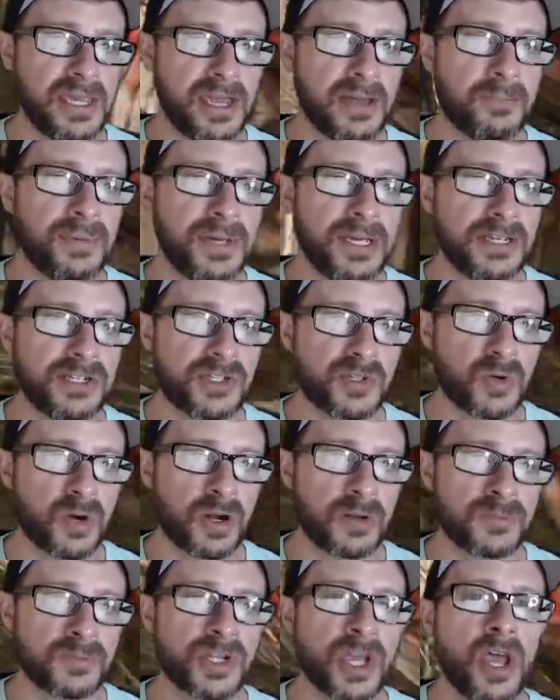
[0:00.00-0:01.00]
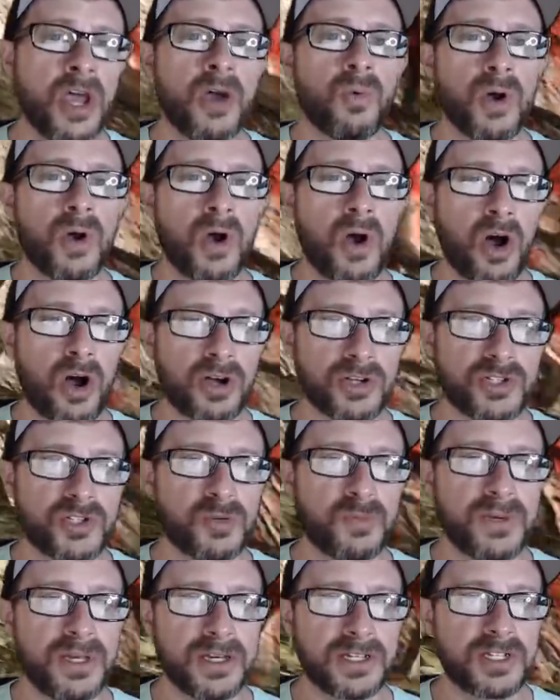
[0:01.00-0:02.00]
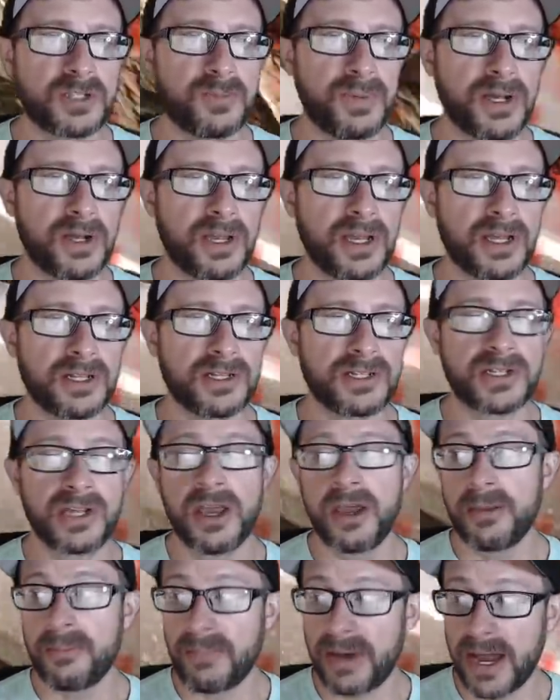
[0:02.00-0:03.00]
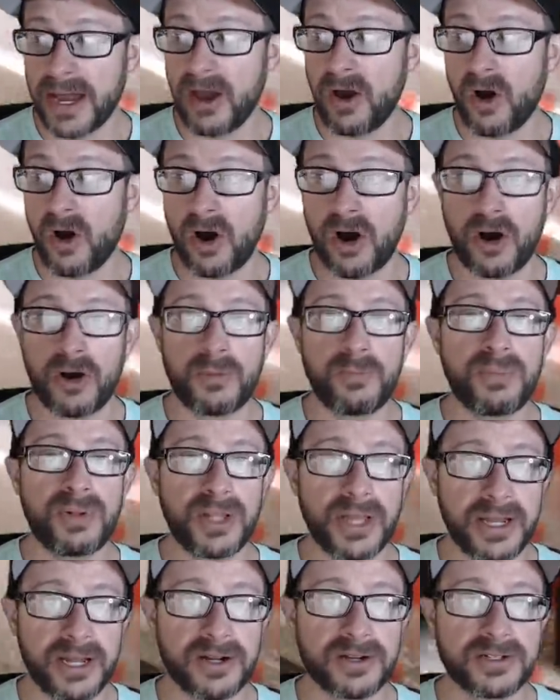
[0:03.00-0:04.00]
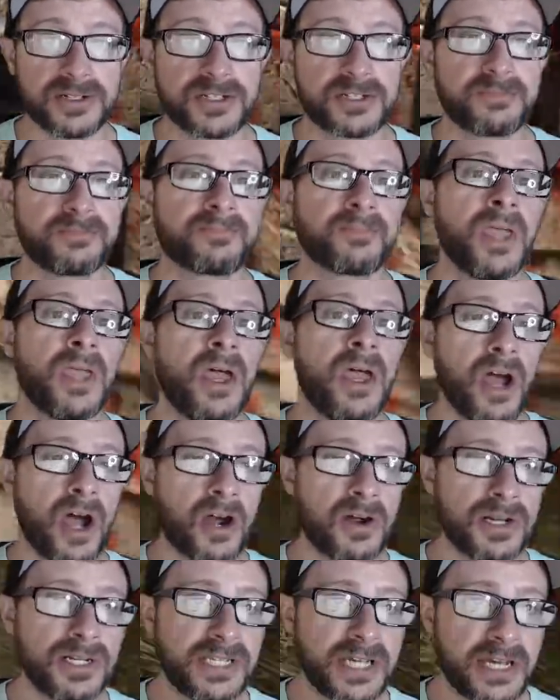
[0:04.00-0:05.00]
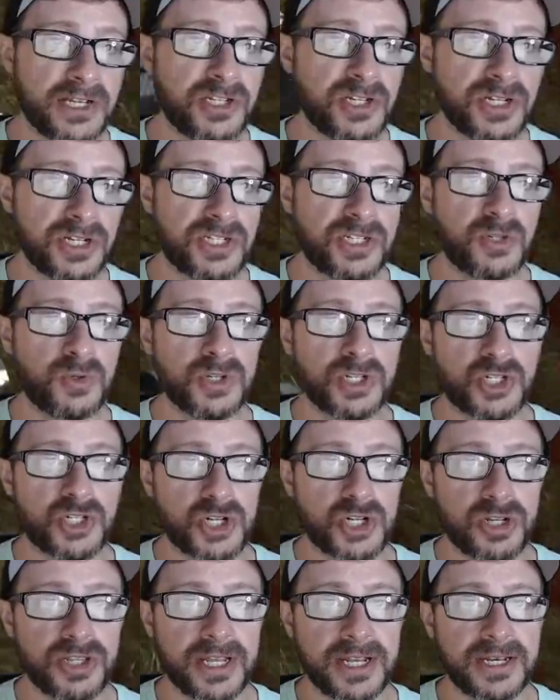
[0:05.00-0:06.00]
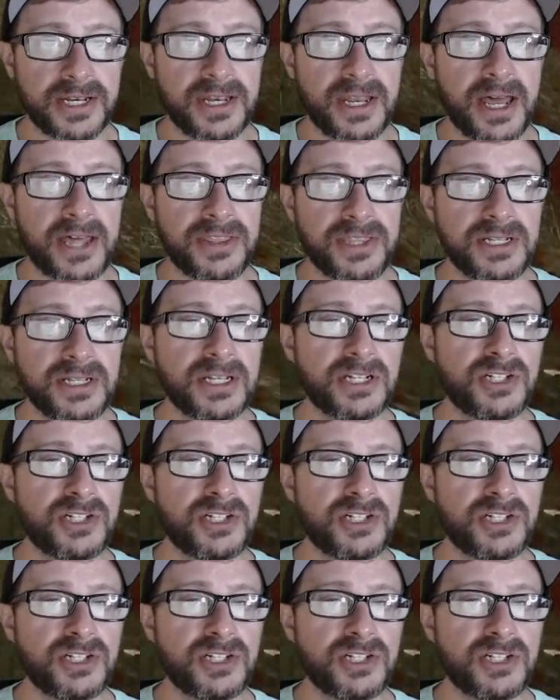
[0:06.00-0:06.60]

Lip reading: EMP storms will also be experienced by all players. Our intention is to ensure that nothing